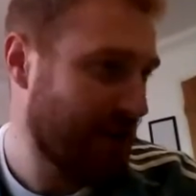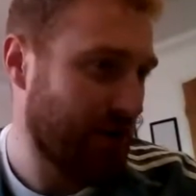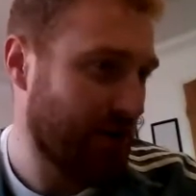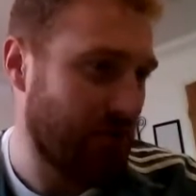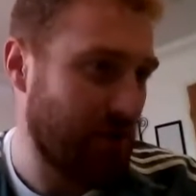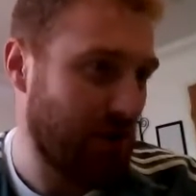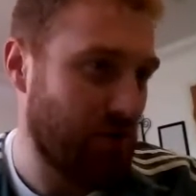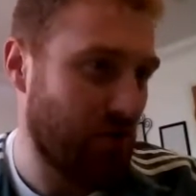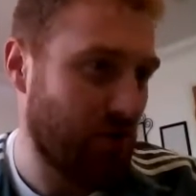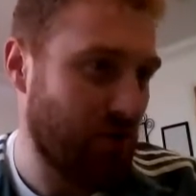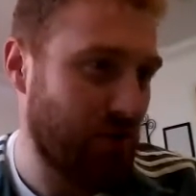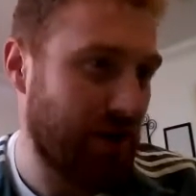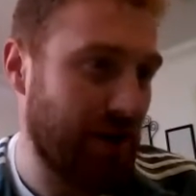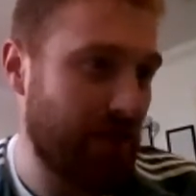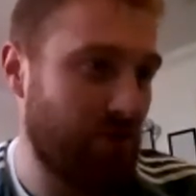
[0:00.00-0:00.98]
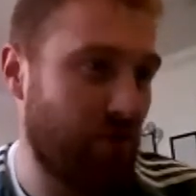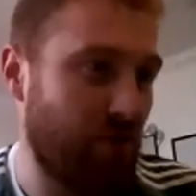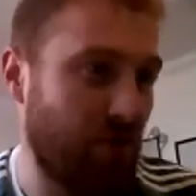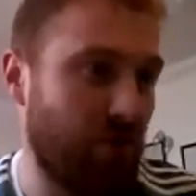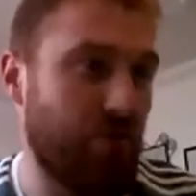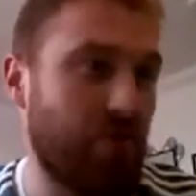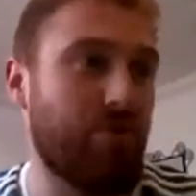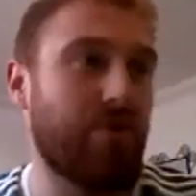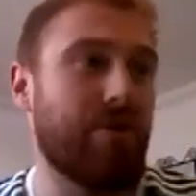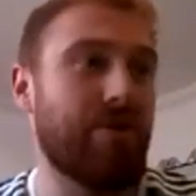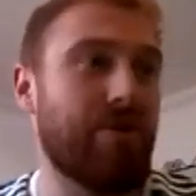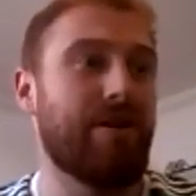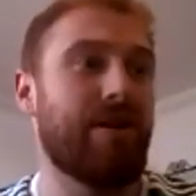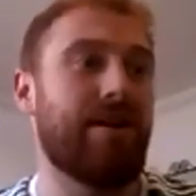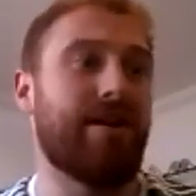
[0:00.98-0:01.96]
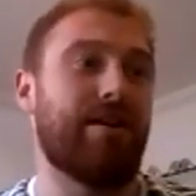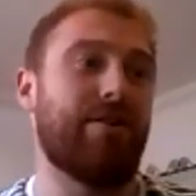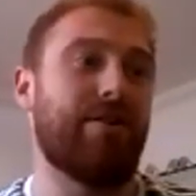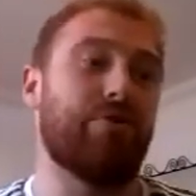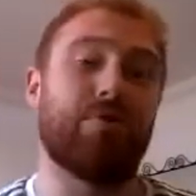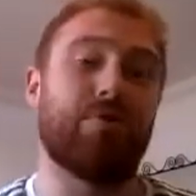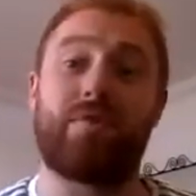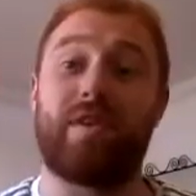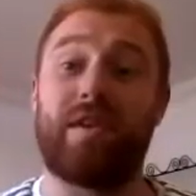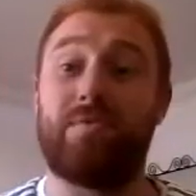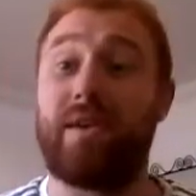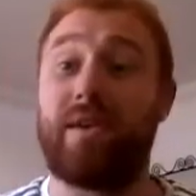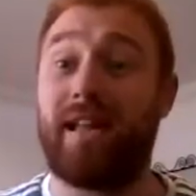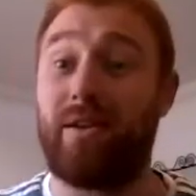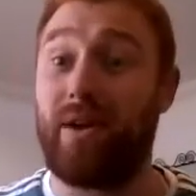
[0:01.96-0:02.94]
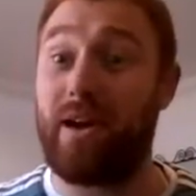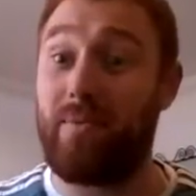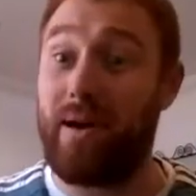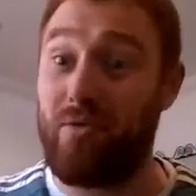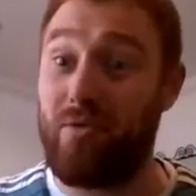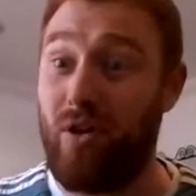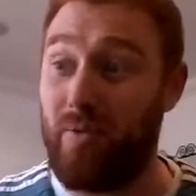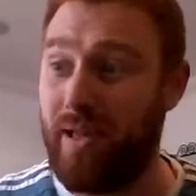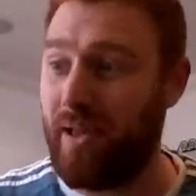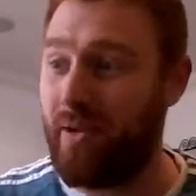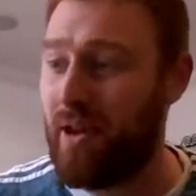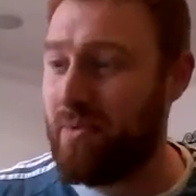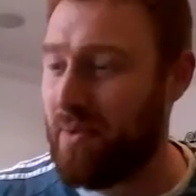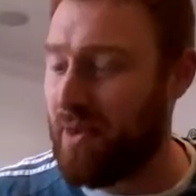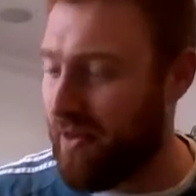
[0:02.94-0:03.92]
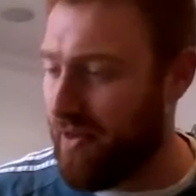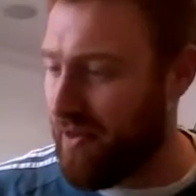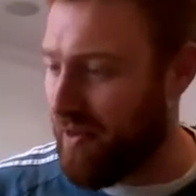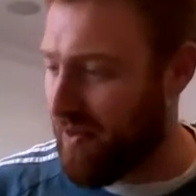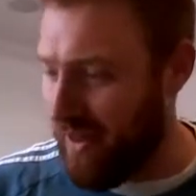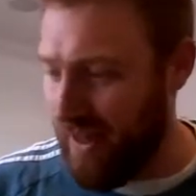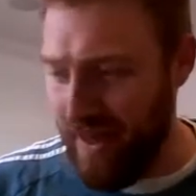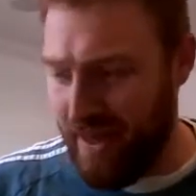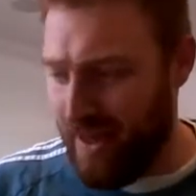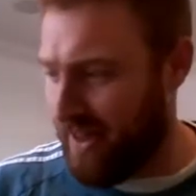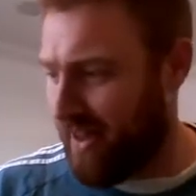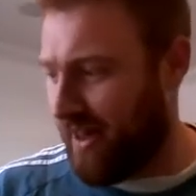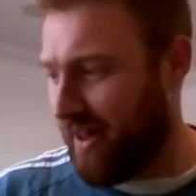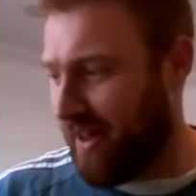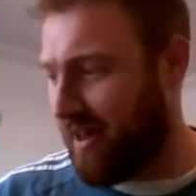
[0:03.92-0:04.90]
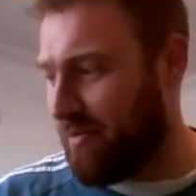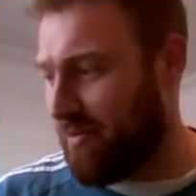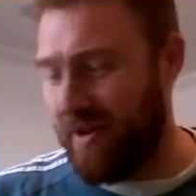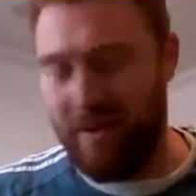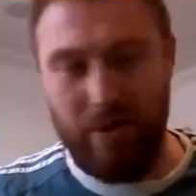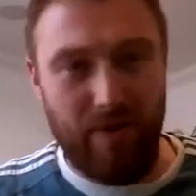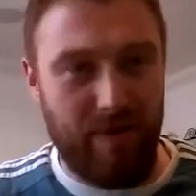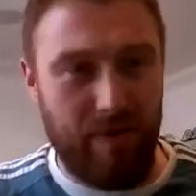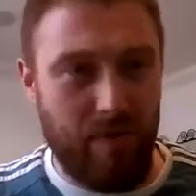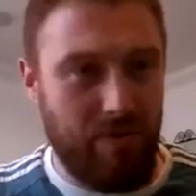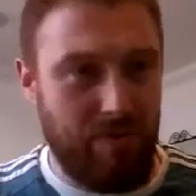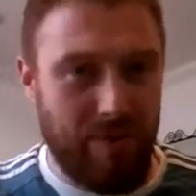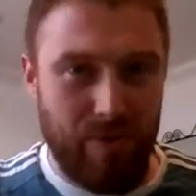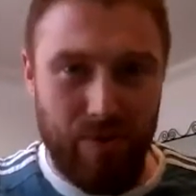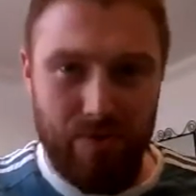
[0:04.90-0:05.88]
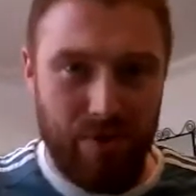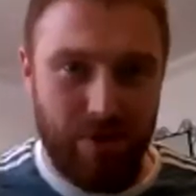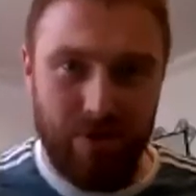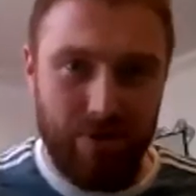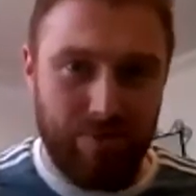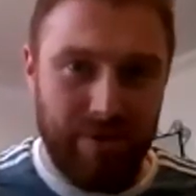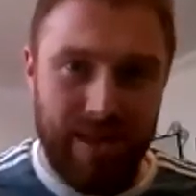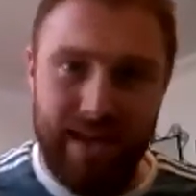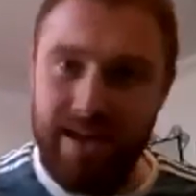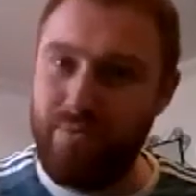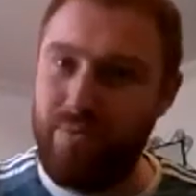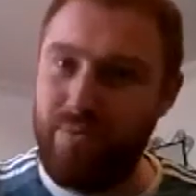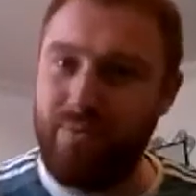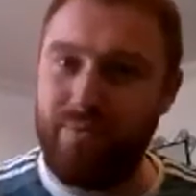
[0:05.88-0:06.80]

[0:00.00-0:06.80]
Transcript: I've been talking to who come and see me anyway about Tom anyway, because I don't know if anyone's been watching Goop Lab.